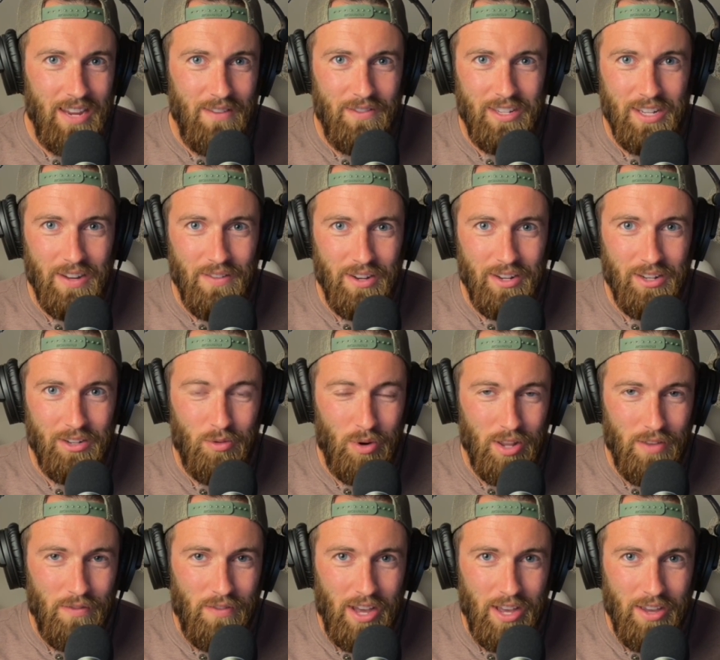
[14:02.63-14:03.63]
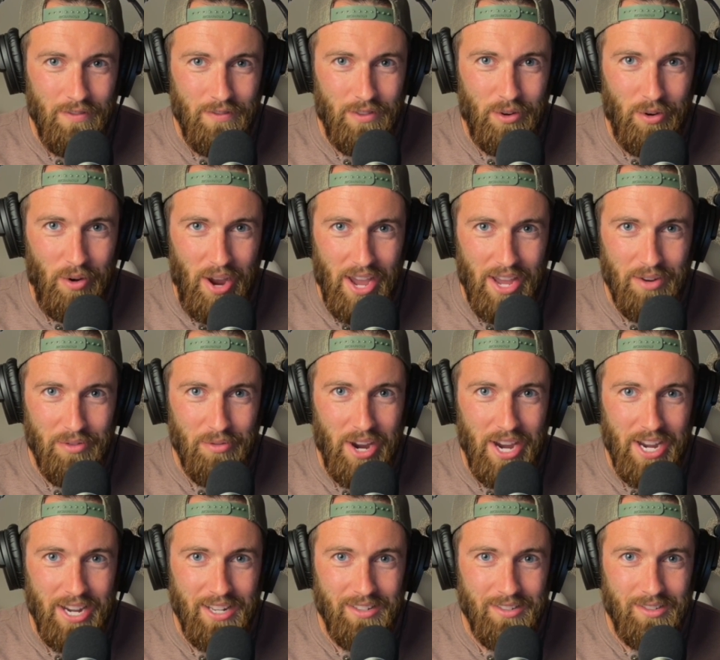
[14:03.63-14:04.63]
some twenty-five grand,
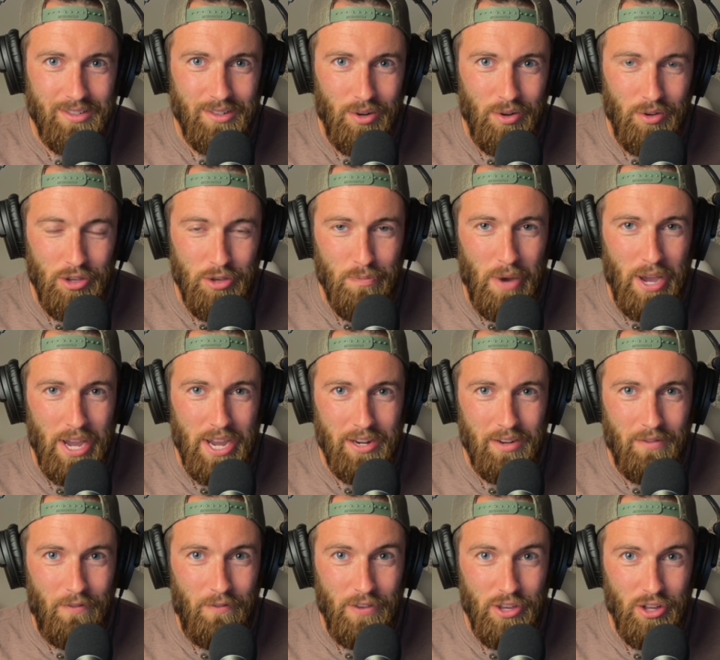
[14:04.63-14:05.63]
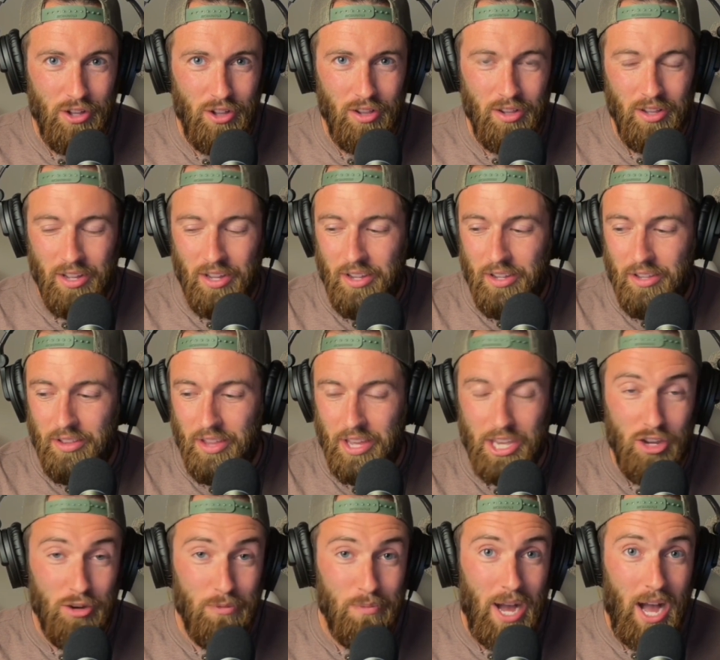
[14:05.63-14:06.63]
right? And so you might feel
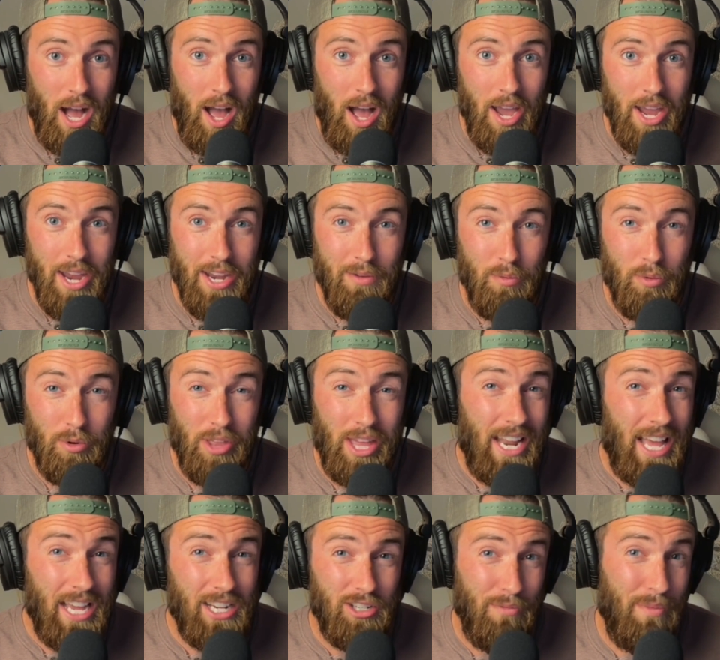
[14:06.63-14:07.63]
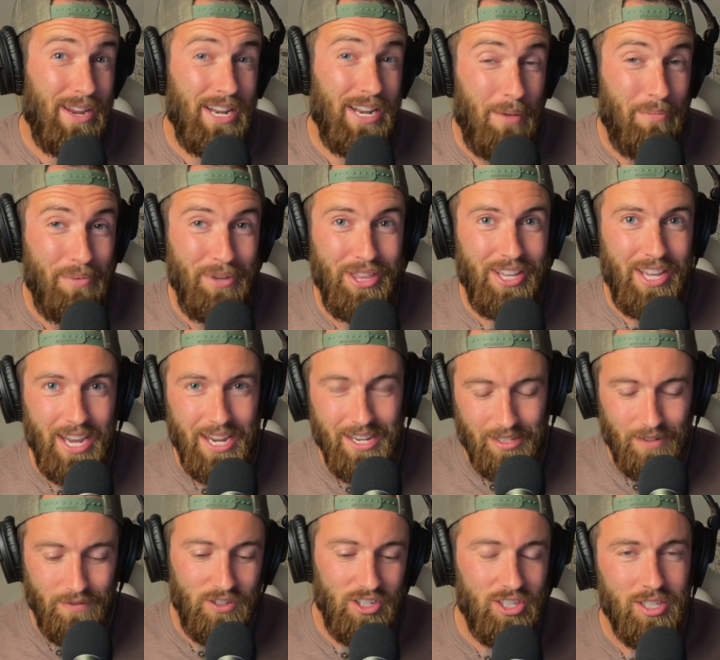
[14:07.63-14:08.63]
like you're behind, where that actually might not be the
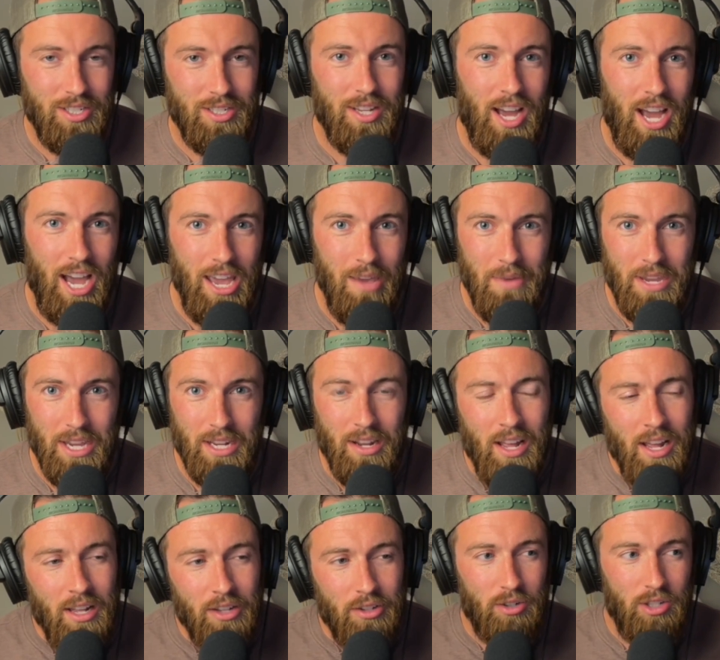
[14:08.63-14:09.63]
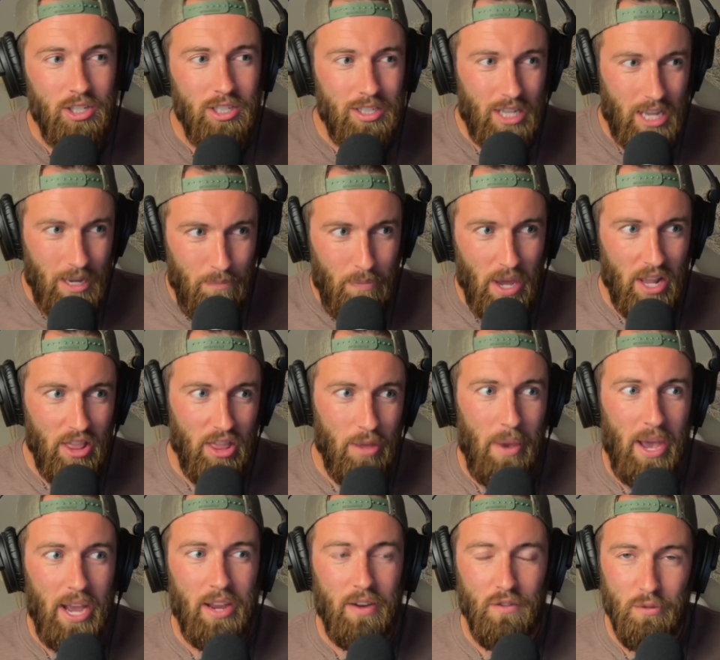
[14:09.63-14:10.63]
case of just the timing. So just keep that in the
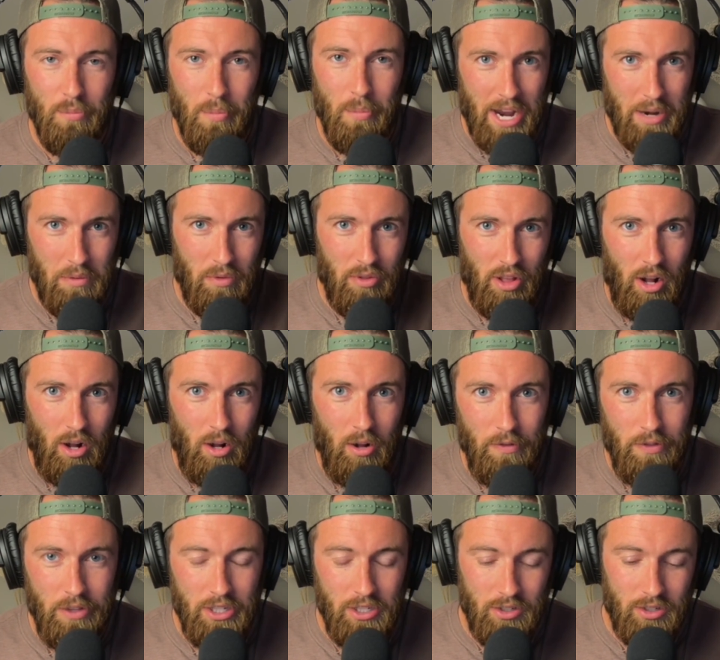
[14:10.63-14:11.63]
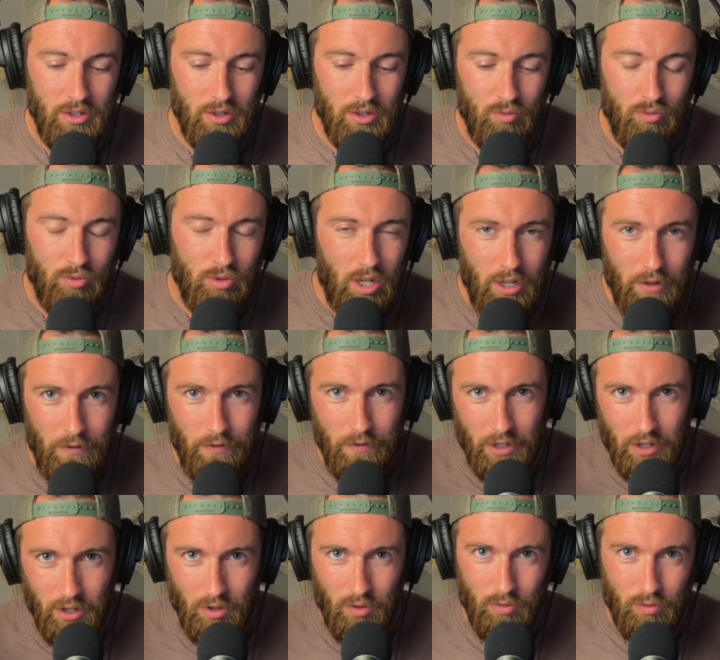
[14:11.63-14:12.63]
back of your mind with all of these. They're rough,
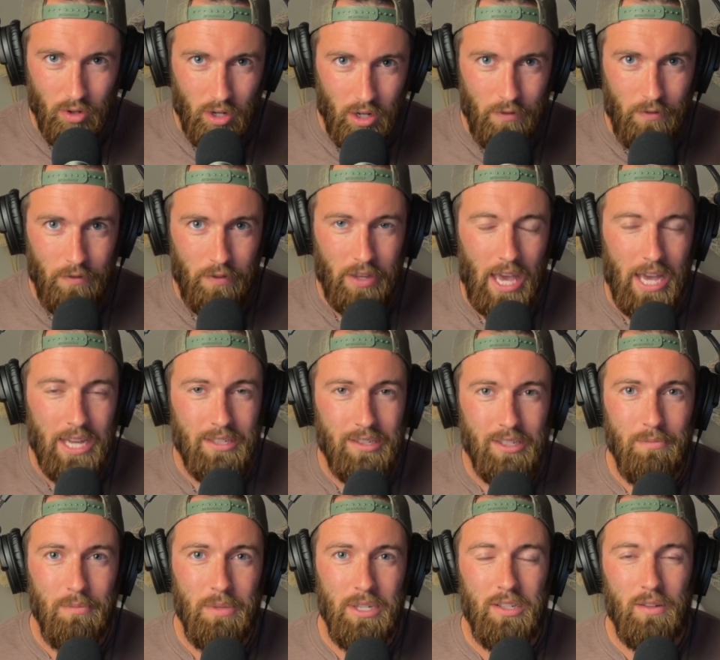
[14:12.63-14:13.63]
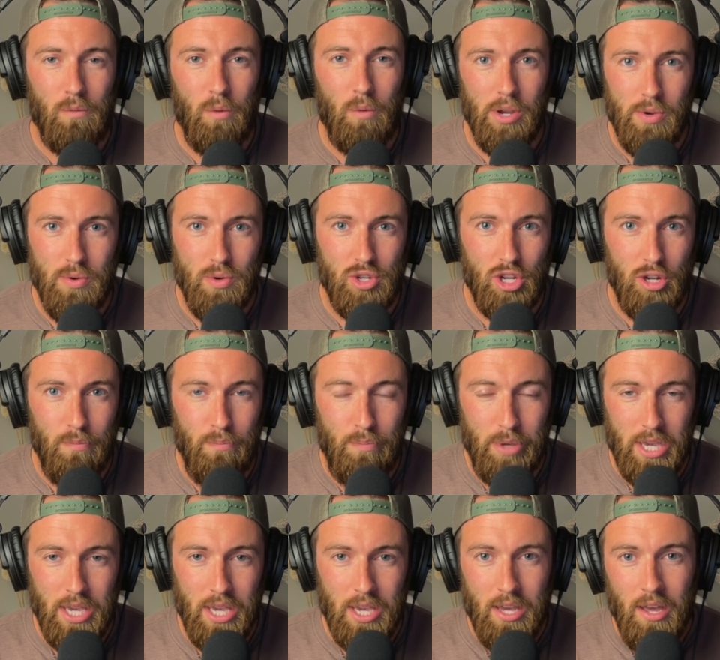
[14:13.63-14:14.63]
you know, rough estimates of where you should
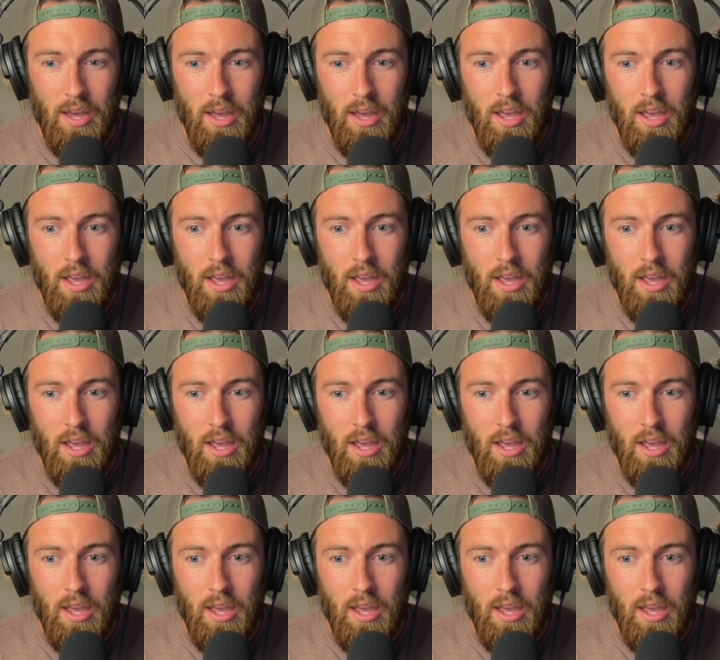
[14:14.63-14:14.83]
be.